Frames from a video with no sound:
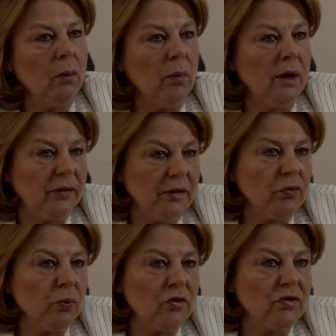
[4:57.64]
well,
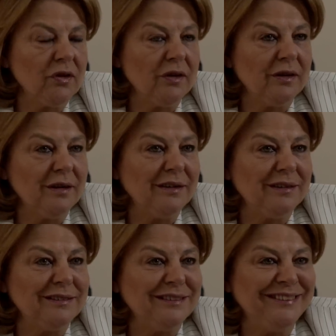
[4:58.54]
this was
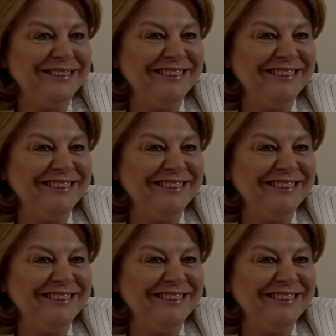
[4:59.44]
an